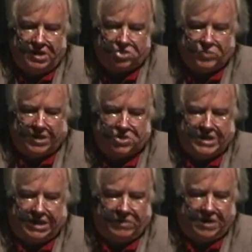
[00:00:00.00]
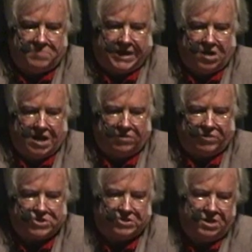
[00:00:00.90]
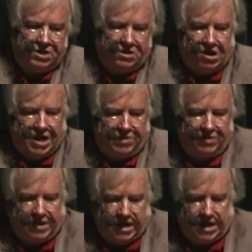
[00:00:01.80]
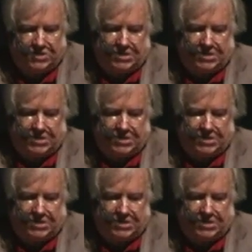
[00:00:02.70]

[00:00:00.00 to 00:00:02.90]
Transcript: as well as decorated by Congress on uh,